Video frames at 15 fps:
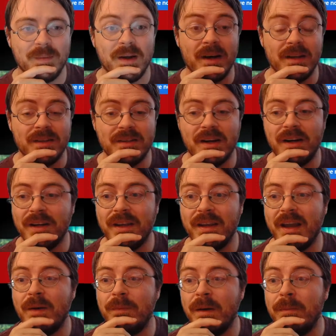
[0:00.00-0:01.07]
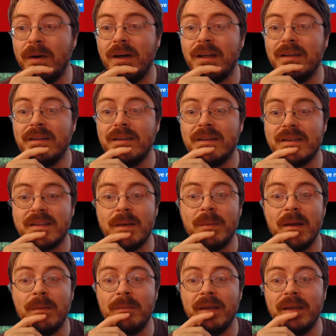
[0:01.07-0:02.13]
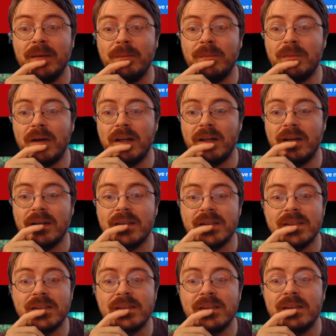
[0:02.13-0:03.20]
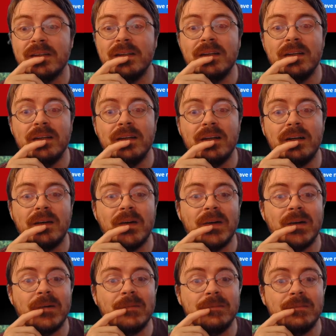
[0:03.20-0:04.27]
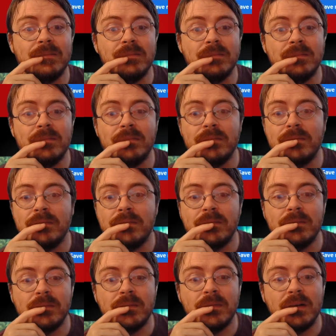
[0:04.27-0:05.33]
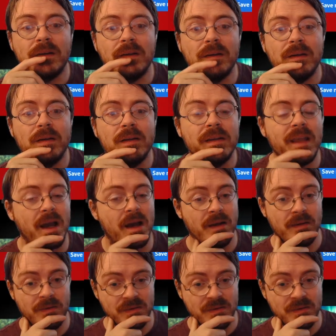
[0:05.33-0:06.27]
I'm not talking out my butt because I might be. Products, um, yeah,